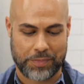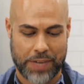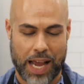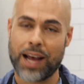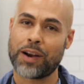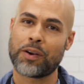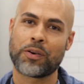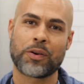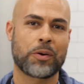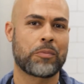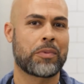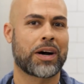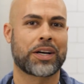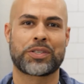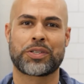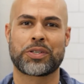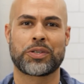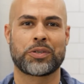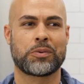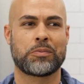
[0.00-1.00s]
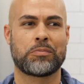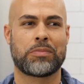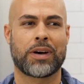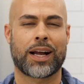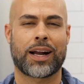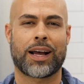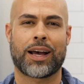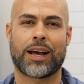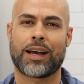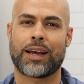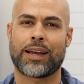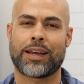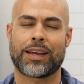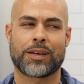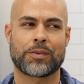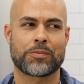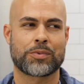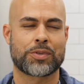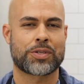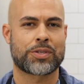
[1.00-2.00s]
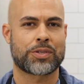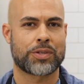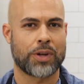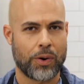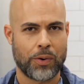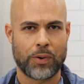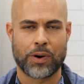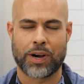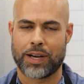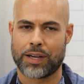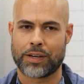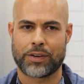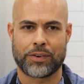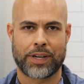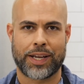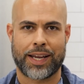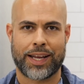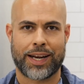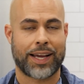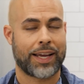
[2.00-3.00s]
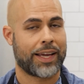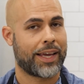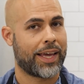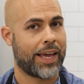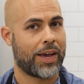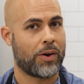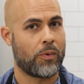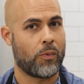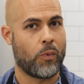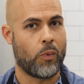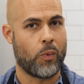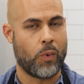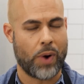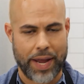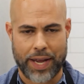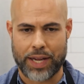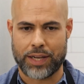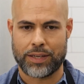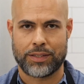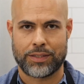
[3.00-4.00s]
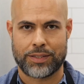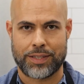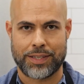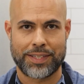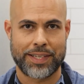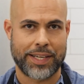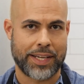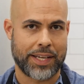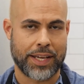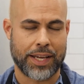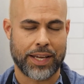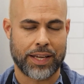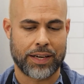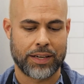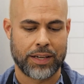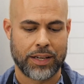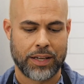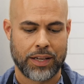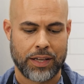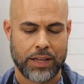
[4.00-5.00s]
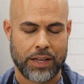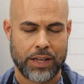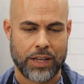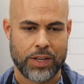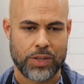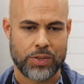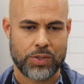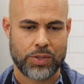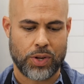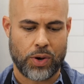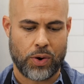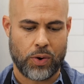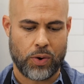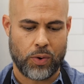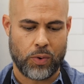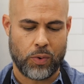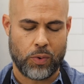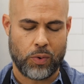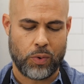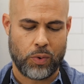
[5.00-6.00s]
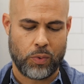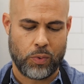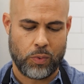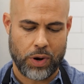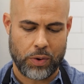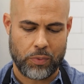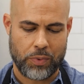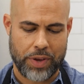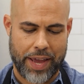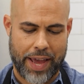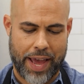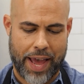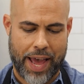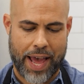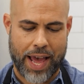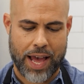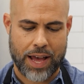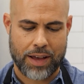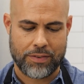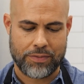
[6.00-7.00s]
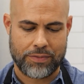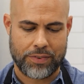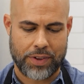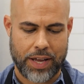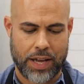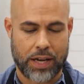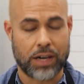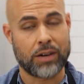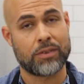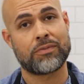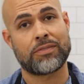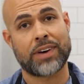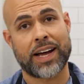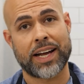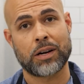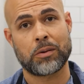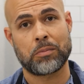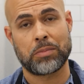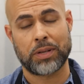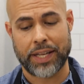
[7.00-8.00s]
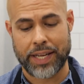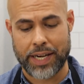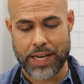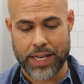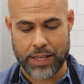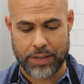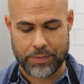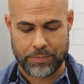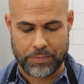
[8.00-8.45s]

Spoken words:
don't know about you, but I am so hungry and I can't wait to dig in. So what we have on our final plating: